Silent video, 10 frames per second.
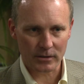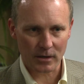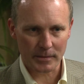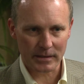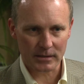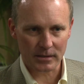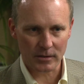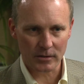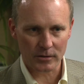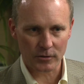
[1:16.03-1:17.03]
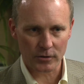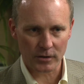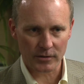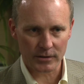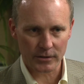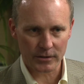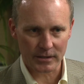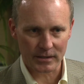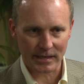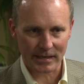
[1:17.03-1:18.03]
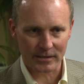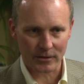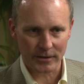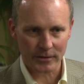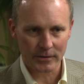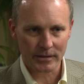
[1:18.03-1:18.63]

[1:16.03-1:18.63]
Army Institute of Surgical Research in San Antonio.